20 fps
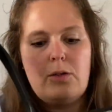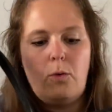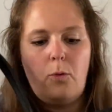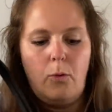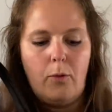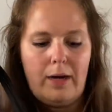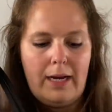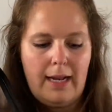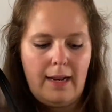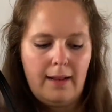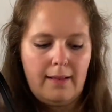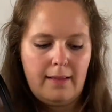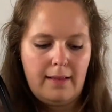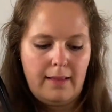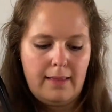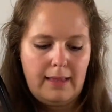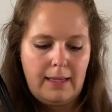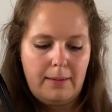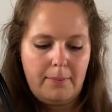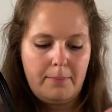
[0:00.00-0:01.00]
with
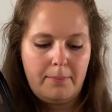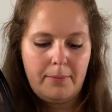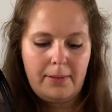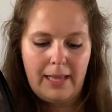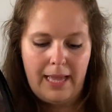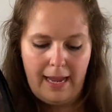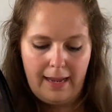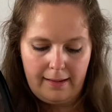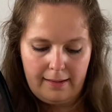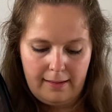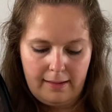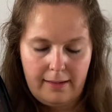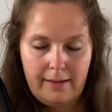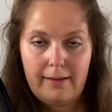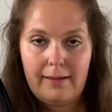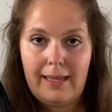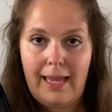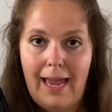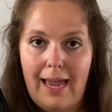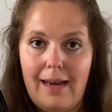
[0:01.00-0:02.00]
the black
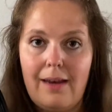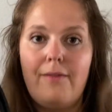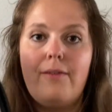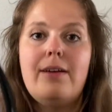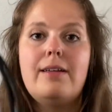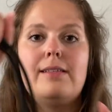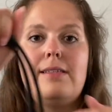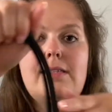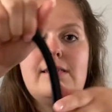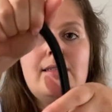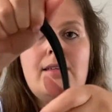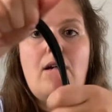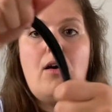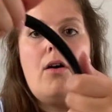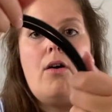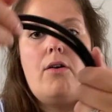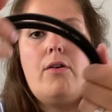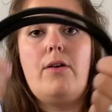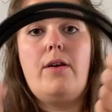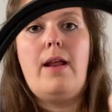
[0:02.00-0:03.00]
canvas
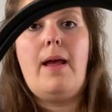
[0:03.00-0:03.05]
on